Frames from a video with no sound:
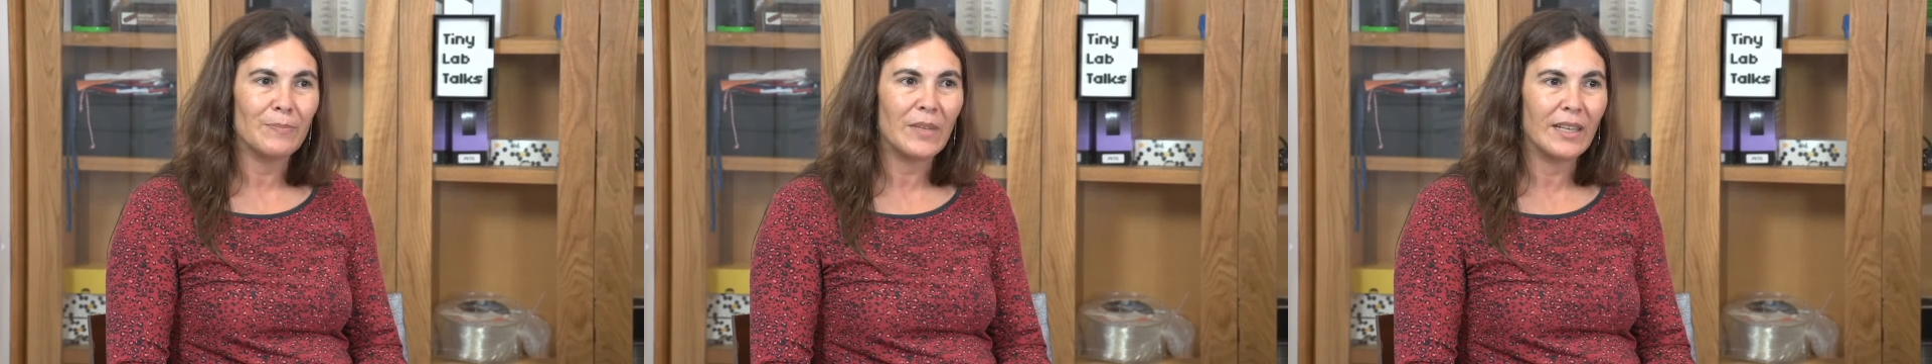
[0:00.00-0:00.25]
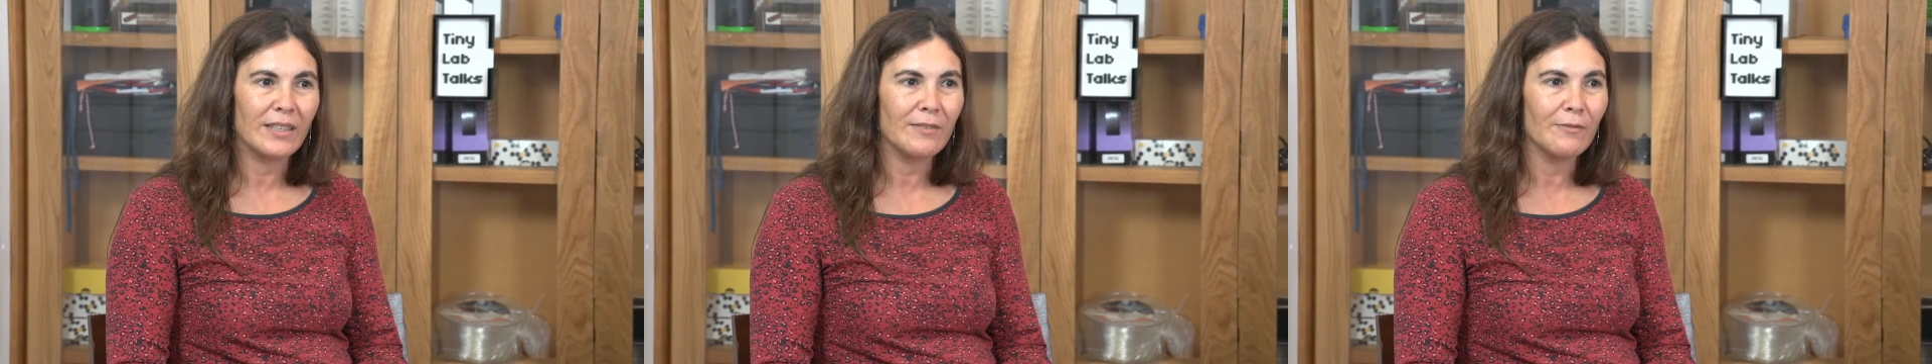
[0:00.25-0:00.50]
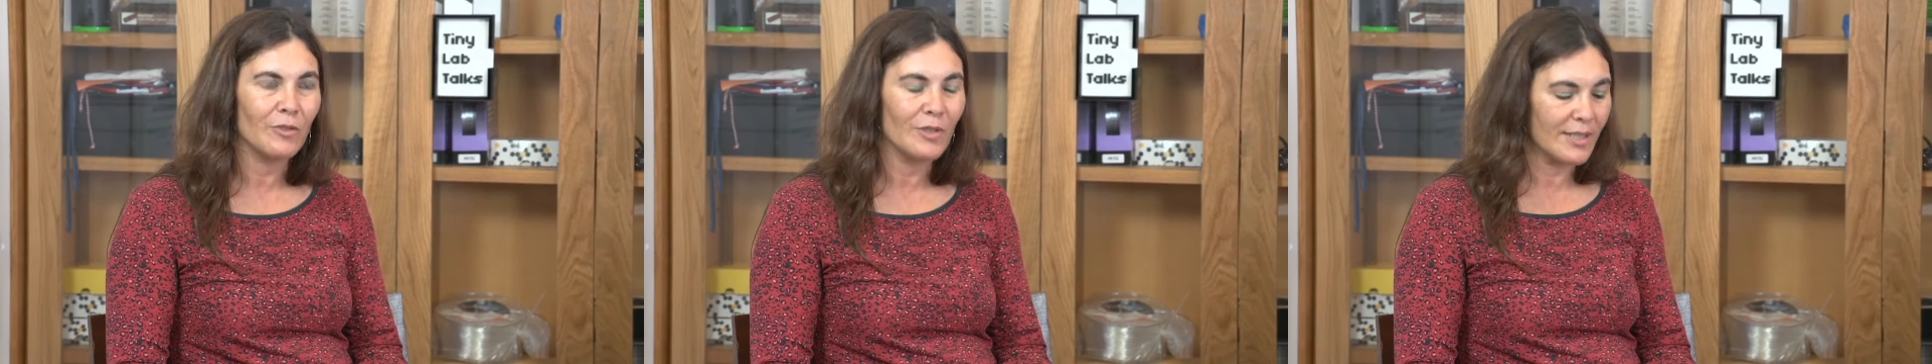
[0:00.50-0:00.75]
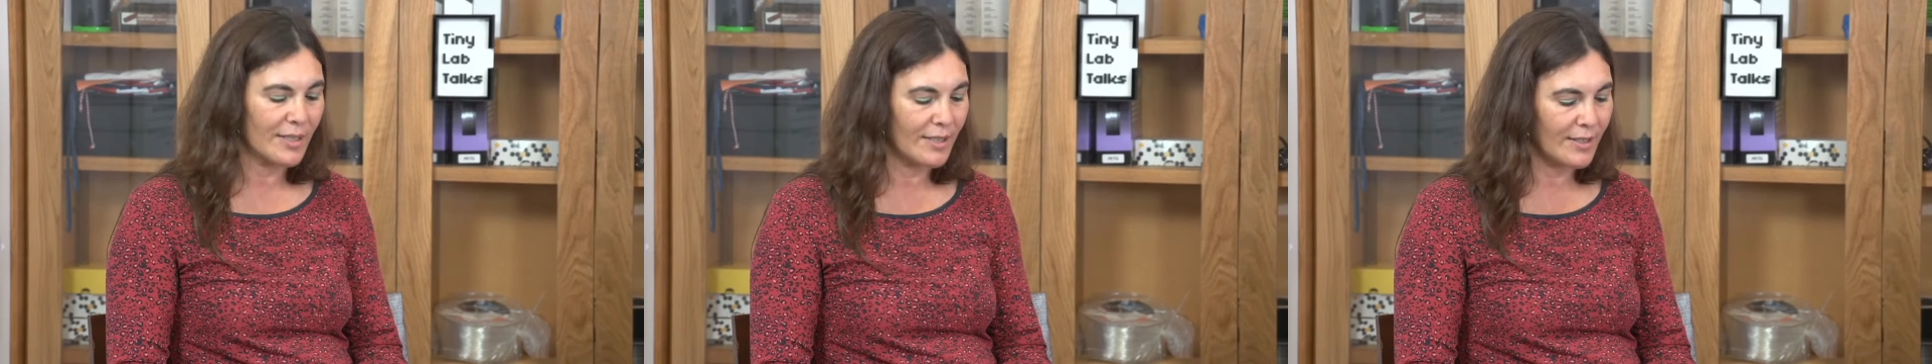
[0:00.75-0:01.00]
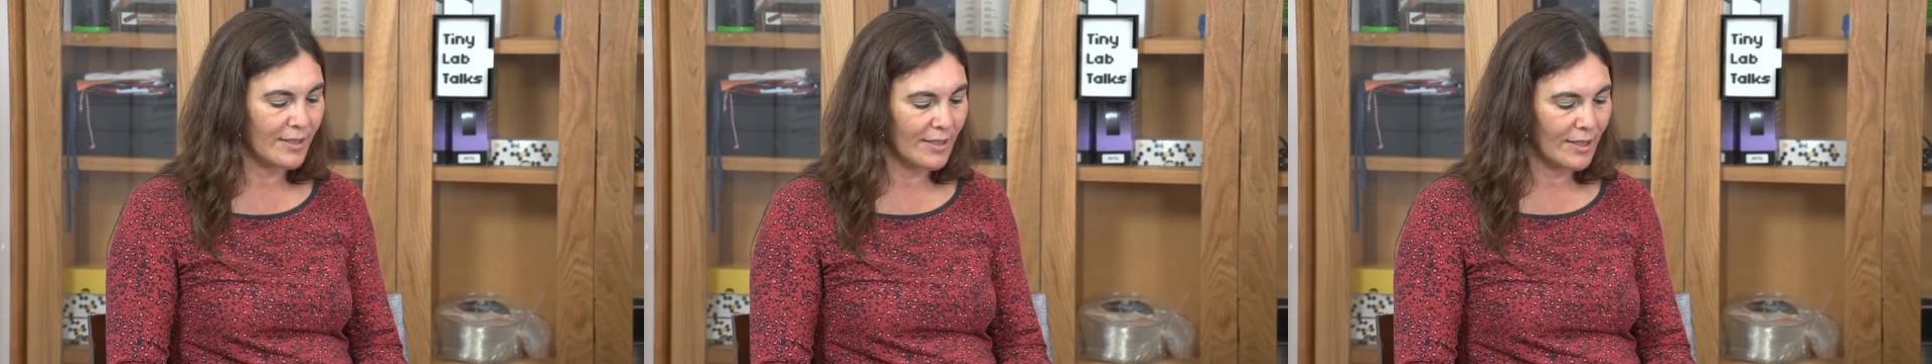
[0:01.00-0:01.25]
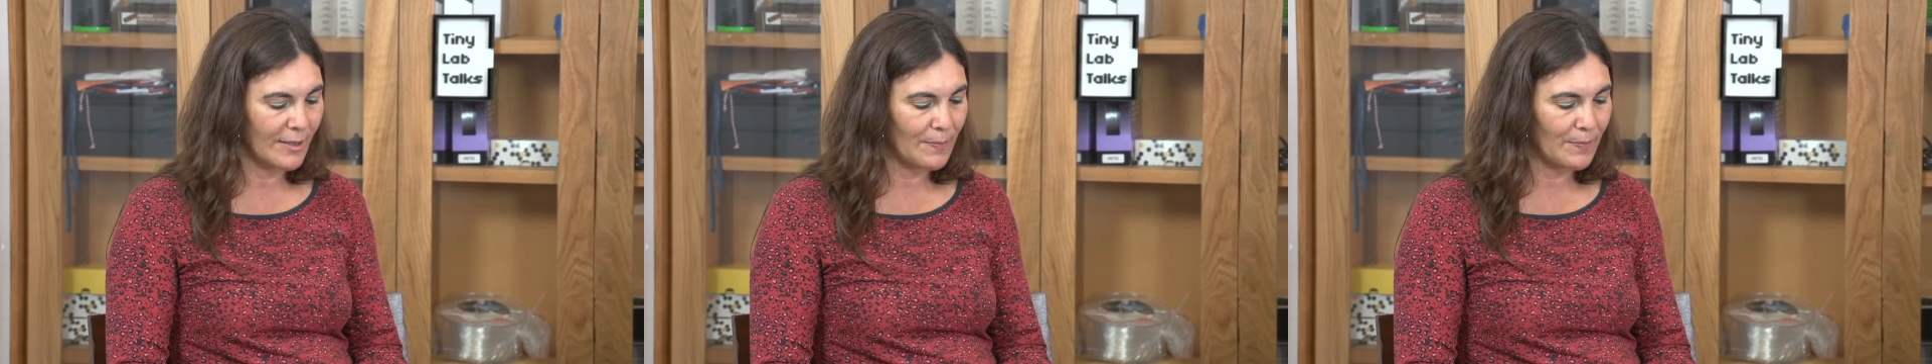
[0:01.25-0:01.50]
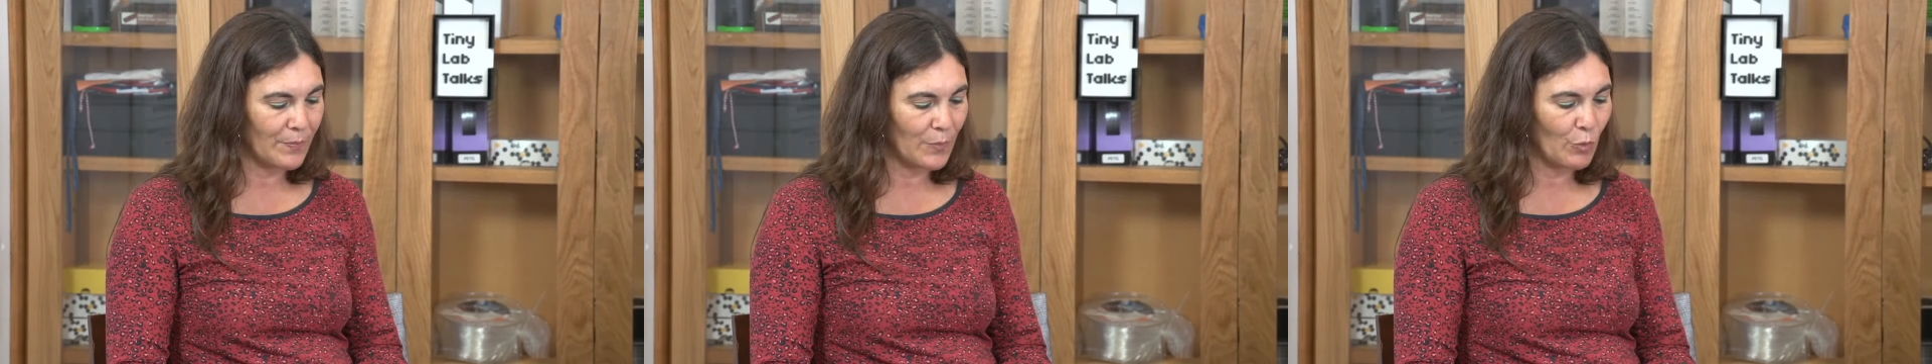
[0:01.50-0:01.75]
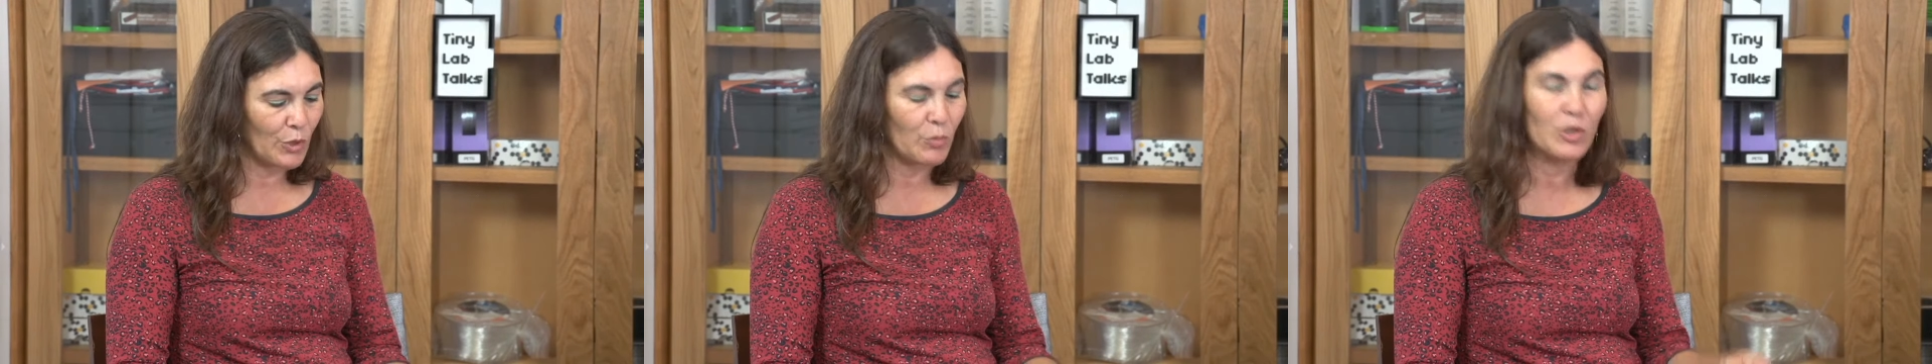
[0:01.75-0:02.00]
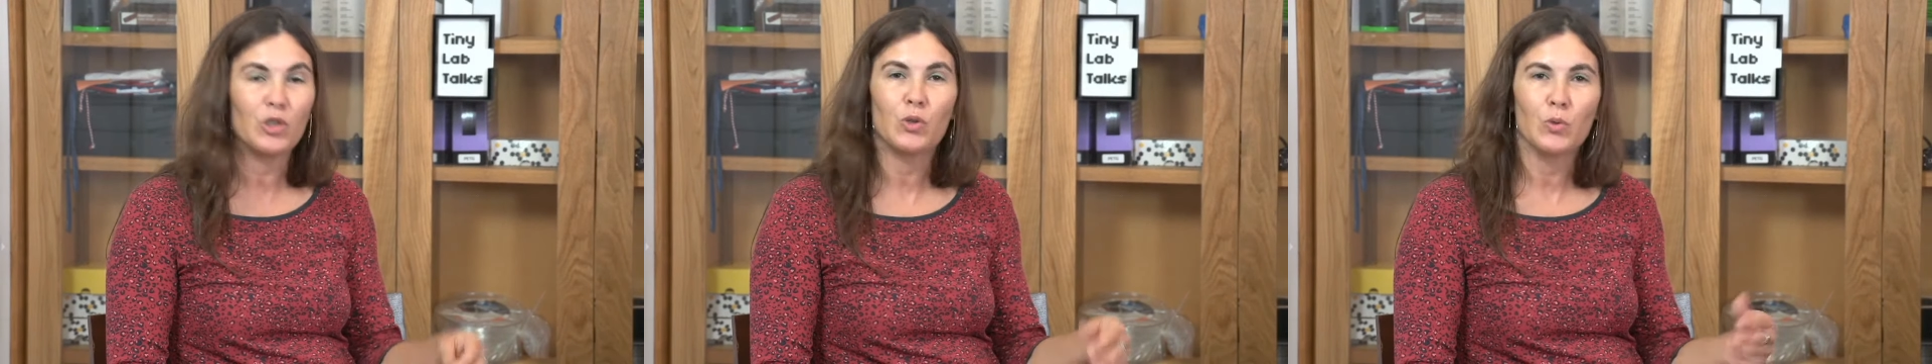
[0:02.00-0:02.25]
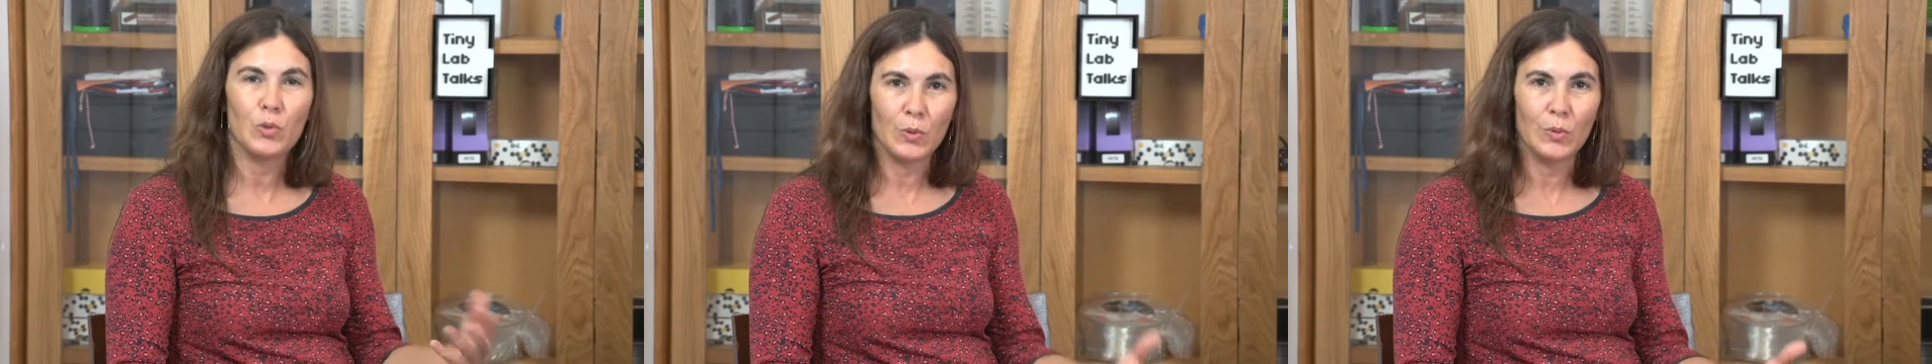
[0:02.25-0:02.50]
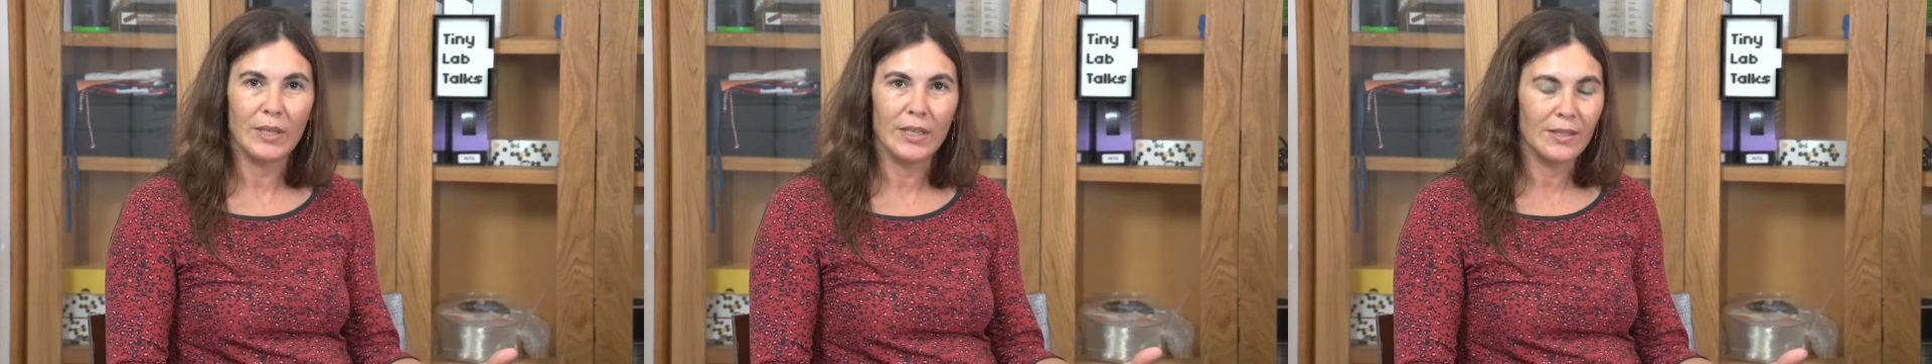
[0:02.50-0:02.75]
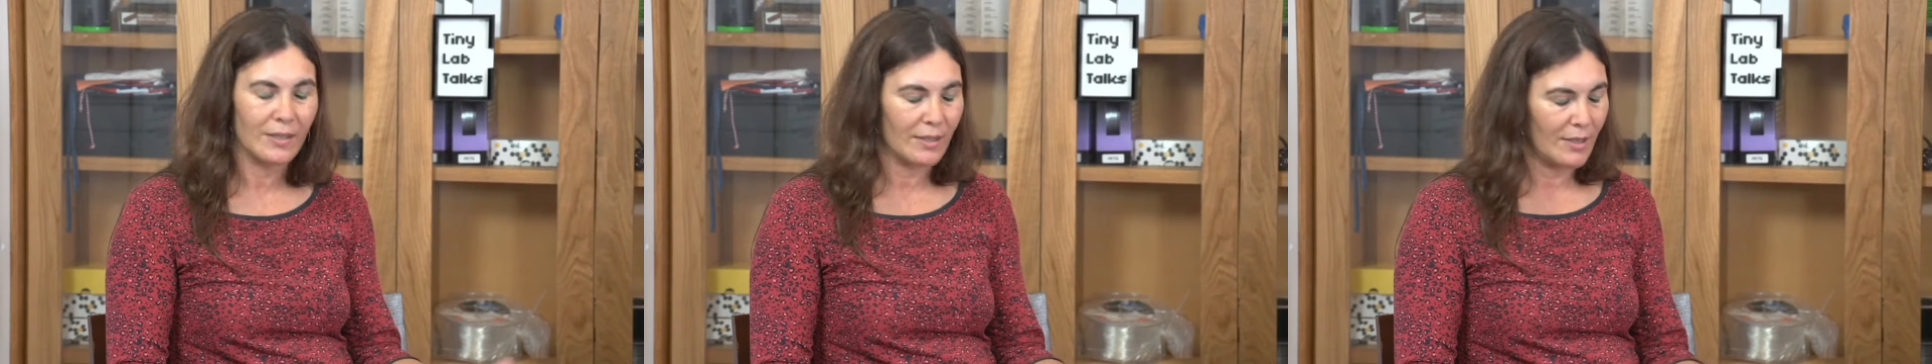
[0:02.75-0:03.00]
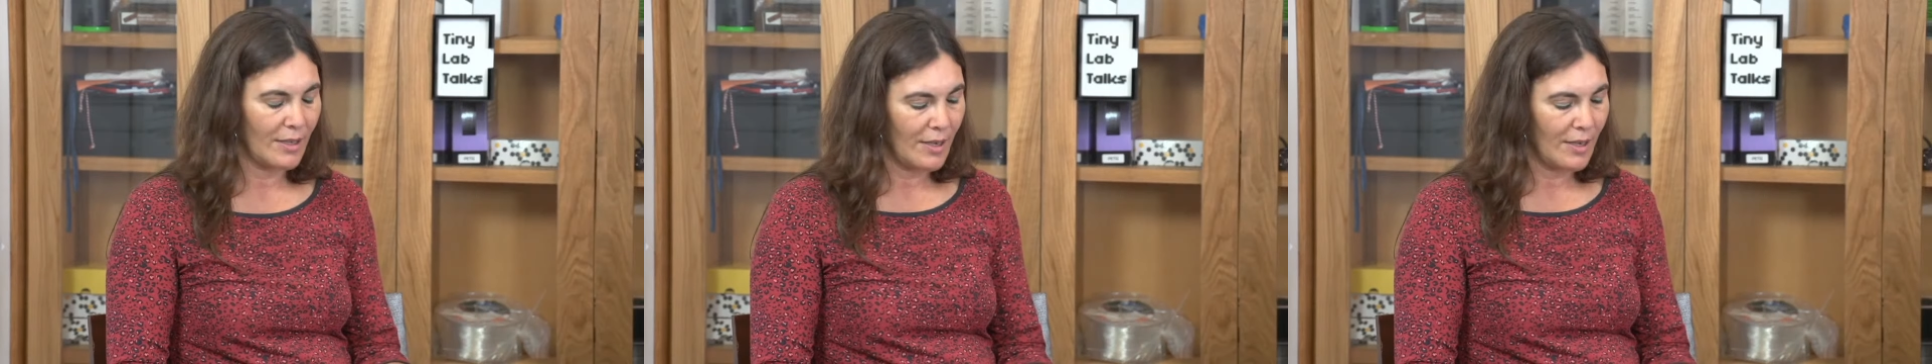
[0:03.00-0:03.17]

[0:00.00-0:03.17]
gut influences what we choose to eat.